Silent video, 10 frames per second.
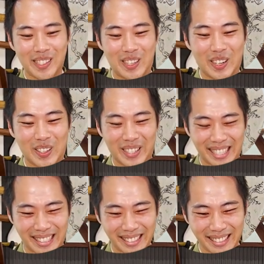
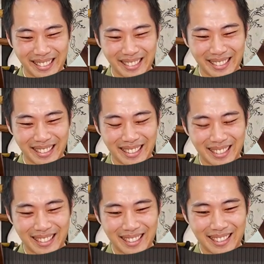doing?
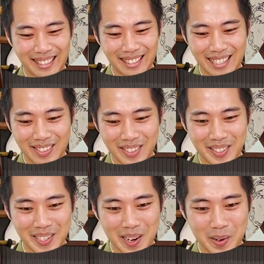That was
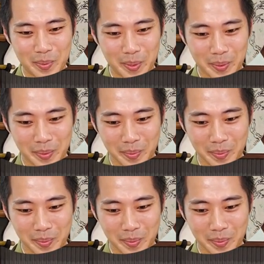terrible.